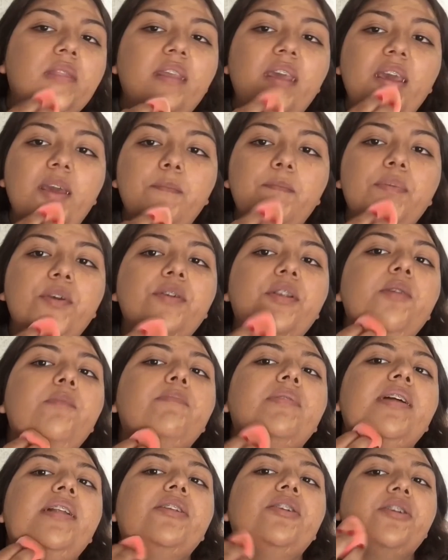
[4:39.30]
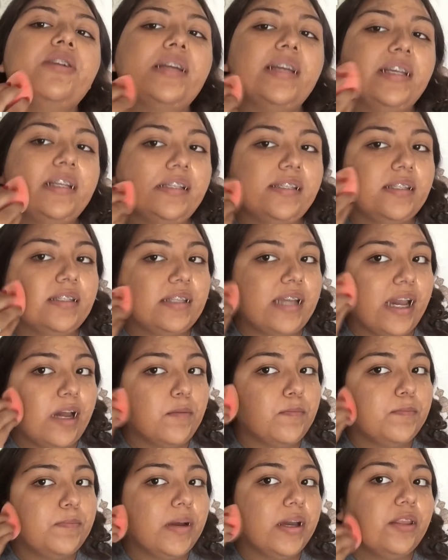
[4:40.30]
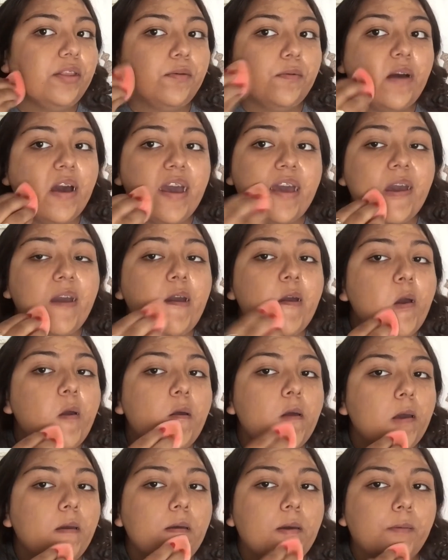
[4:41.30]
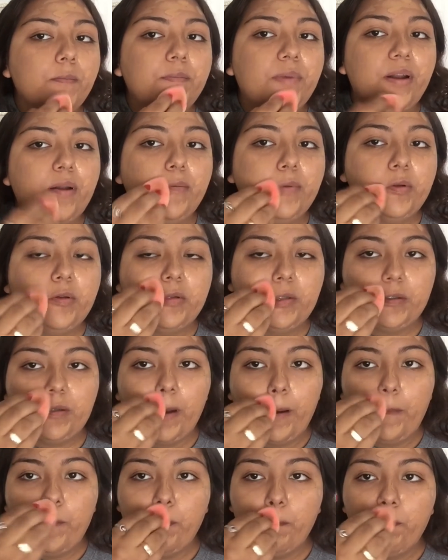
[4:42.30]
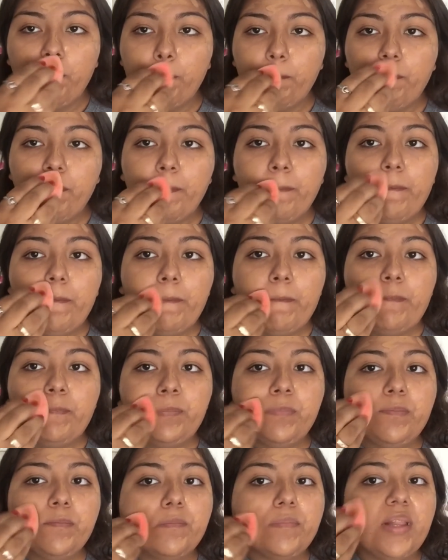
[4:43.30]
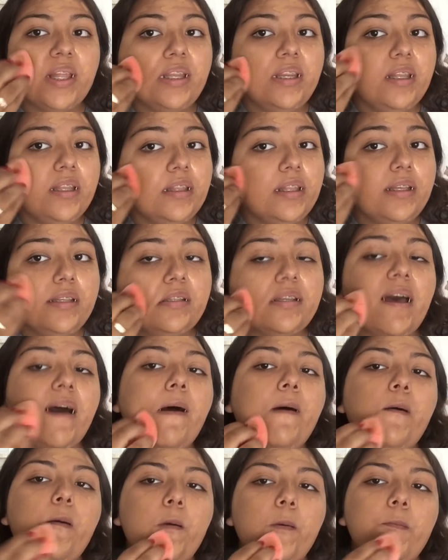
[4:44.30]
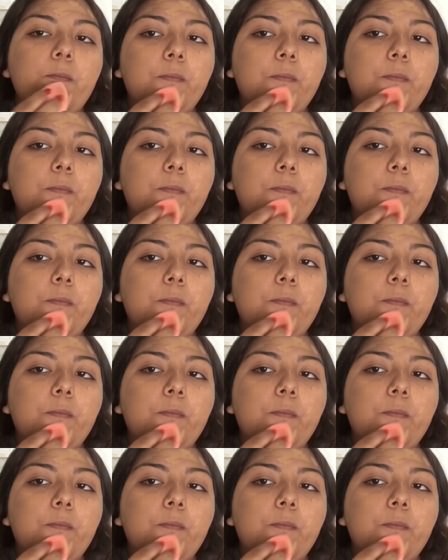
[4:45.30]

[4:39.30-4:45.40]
The beauty blender is damp, by the way, but I'm gonna start blending this out.